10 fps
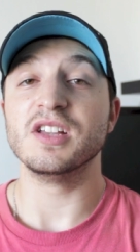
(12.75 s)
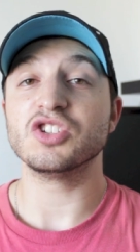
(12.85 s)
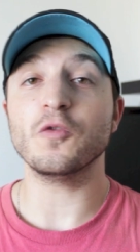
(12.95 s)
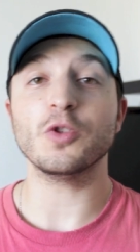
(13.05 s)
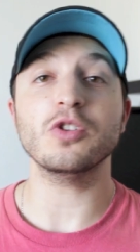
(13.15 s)

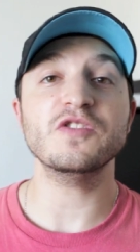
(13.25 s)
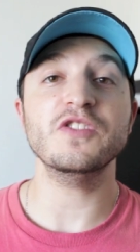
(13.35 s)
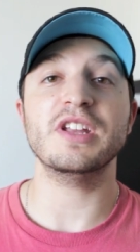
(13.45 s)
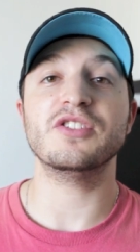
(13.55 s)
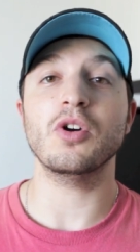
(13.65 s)
So for those of
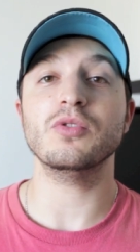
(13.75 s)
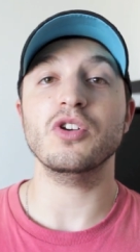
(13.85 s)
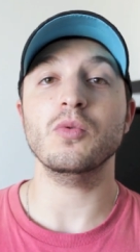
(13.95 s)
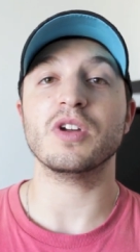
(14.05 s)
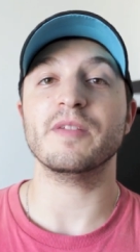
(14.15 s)
you that don't
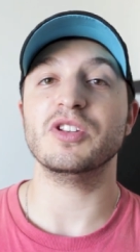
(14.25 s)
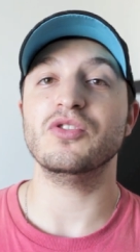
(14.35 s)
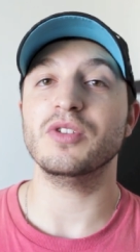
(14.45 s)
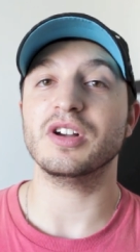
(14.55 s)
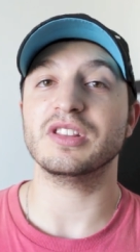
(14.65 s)
know, what I've been
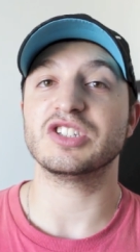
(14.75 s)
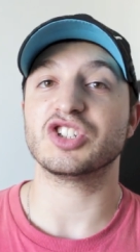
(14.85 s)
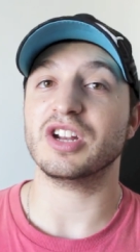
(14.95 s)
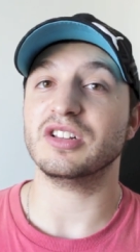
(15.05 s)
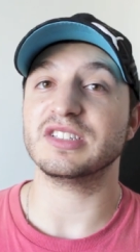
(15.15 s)
doing on this
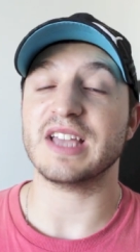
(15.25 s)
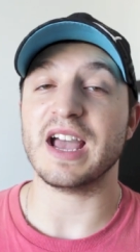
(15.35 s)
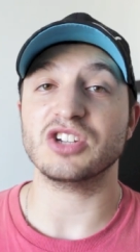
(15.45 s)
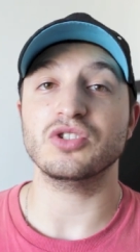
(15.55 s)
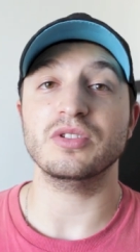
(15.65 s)
channel is
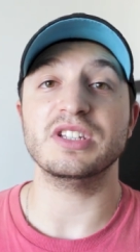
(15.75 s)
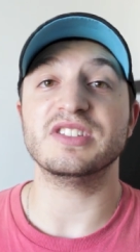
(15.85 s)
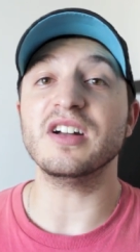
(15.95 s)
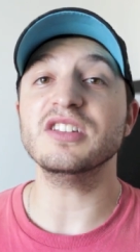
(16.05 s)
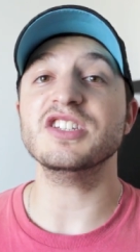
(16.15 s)
actually
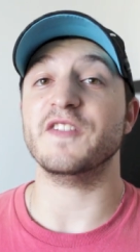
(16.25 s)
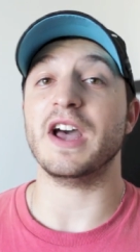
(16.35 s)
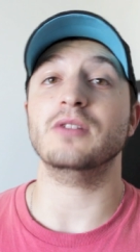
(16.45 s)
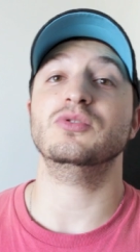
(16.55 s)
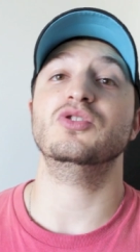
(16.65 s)
tons of
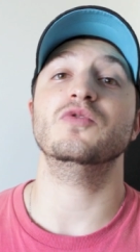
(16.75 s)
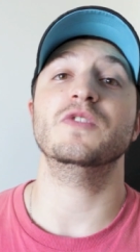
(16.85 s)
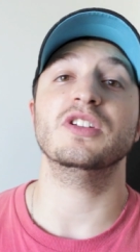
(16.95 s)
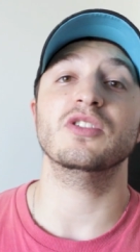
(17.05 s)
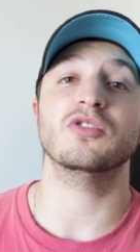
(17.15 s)
how-to
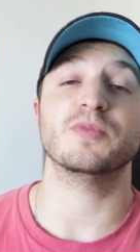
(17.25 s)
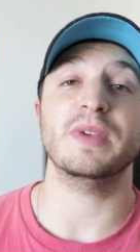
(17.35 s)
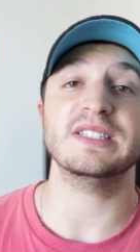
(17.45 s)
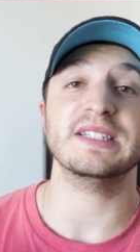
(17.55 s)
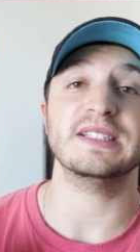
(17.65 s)
videos
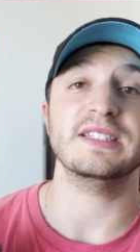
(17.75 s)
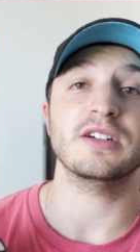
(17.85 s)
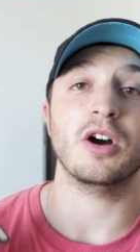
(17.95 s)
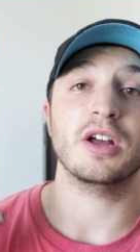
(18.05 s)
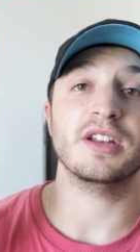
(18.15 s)
basically
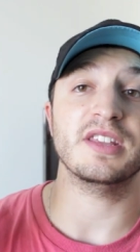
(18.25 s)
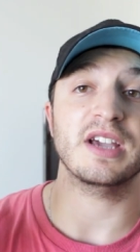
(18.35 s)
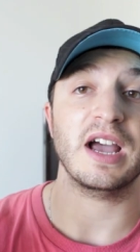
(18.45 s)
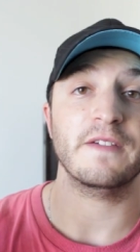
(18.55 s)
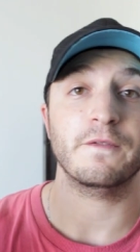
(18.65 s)
on the
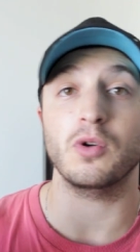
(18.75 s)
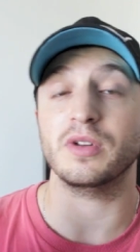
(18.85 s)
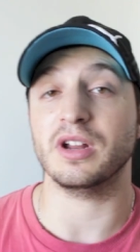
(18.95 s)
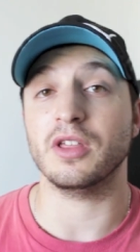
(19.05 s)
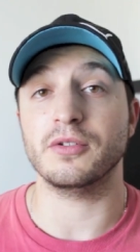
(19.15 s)

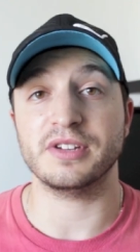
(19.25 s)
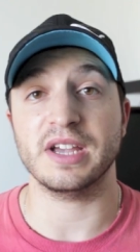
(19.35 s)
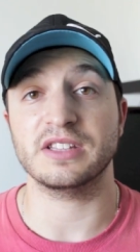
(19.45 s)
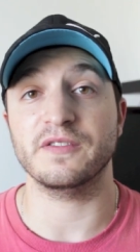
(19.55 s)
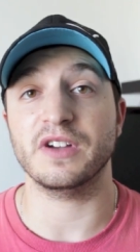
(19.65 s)
iPhone and other
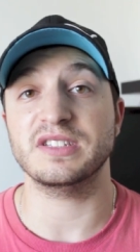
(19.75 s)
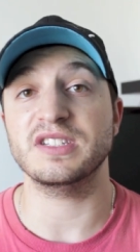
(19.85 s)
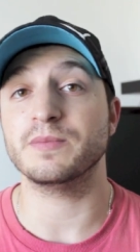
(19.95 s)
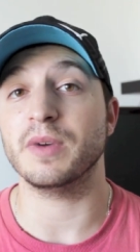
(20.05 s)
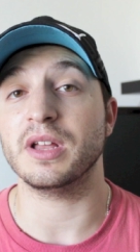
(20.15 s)
tech
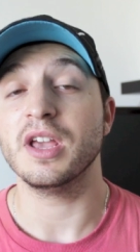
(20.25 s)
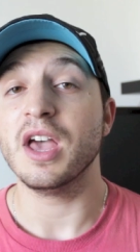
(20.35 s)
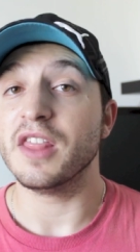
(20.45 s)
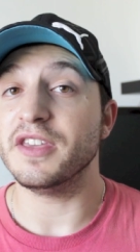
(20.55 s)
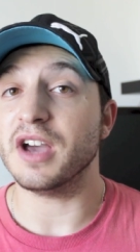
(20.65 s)
devices, but
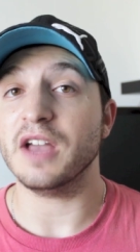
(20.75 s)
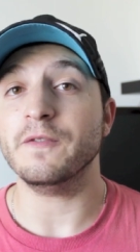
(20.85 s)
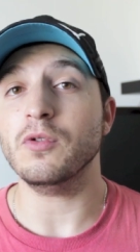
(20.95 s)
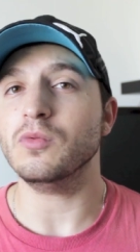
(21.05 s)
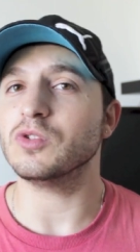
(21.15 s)
the
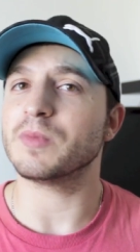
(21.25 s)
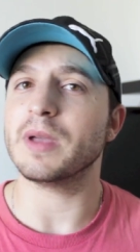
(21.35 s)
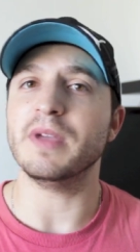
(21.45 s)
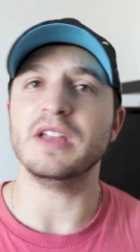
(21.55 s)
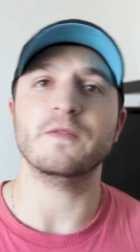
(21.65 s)
iPhone was
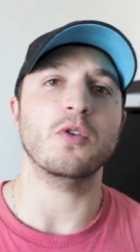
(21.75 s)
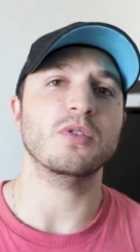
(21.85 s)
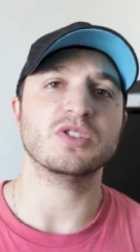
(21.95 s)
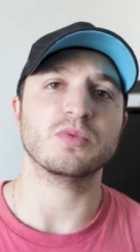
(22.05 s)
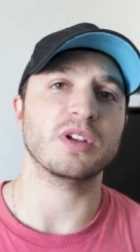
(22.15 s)
my main
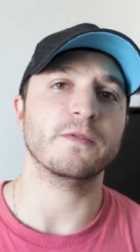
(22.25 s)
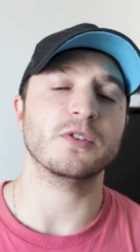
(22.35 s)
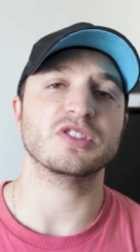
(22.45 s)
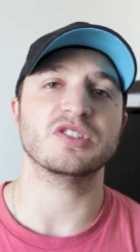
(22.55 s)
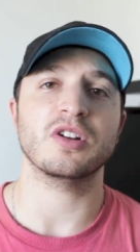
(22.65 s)
focus when I
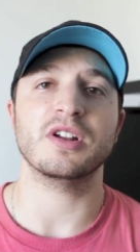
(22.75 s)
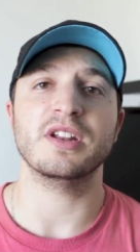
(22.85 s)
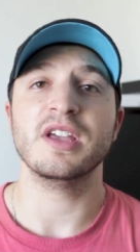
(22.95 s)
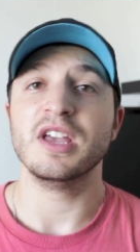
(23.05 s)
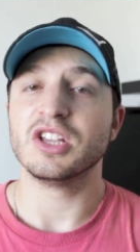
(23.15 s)
first
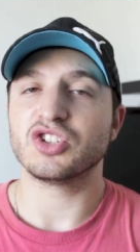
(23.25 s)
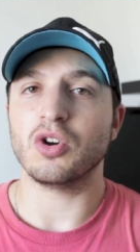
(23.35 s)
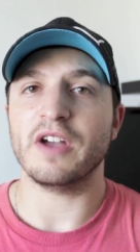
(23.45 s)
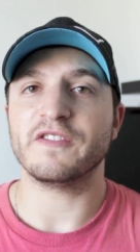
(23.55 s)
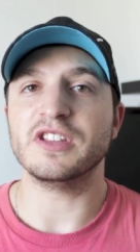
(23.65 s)
started,
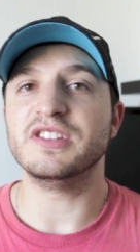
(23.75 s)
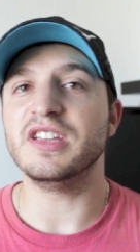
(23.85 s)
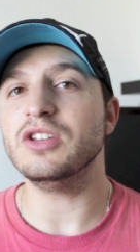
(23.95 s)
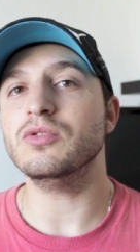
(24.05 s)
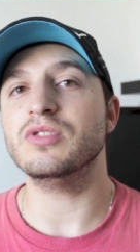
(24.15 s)
so I've
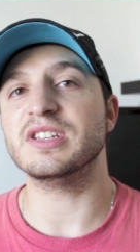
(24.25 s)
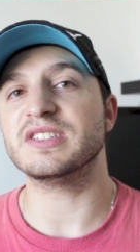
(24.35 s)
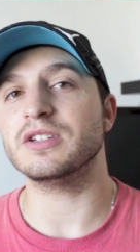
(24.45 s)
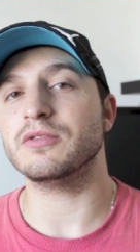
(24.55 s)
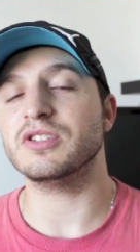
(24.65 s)
continued
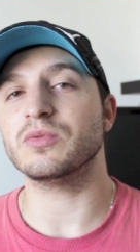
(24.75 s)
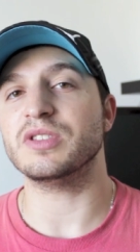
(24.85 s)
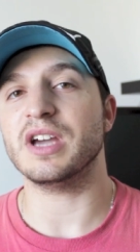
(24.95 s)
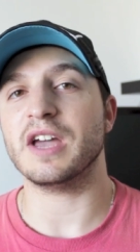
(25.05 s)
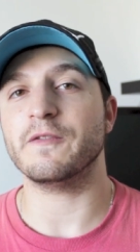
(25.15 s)
this series with
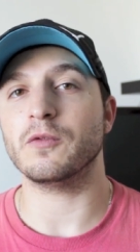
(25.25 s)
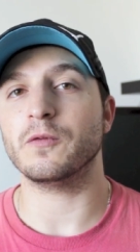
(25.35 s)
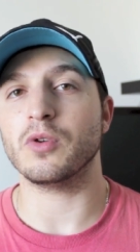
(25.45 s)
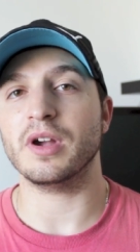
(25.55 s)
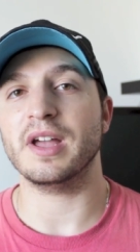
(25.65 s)
the iPhone
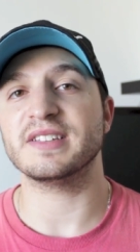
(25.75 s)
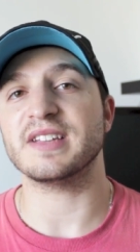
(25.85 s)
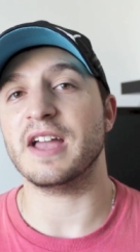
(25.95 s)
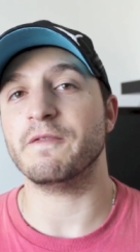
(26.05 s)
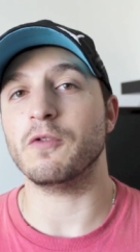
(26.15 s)
four S,
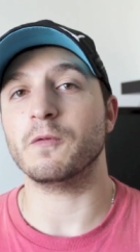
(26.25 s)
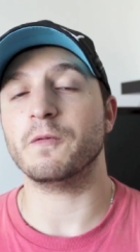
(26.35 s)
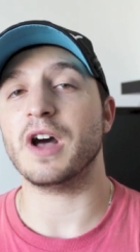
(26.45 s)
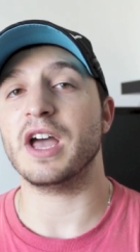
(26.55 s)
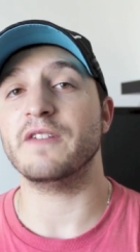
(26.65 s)
iPhone
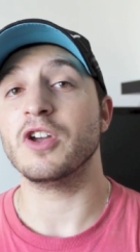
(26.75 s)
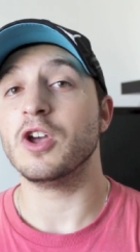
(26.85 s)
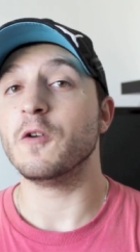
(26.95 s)
five,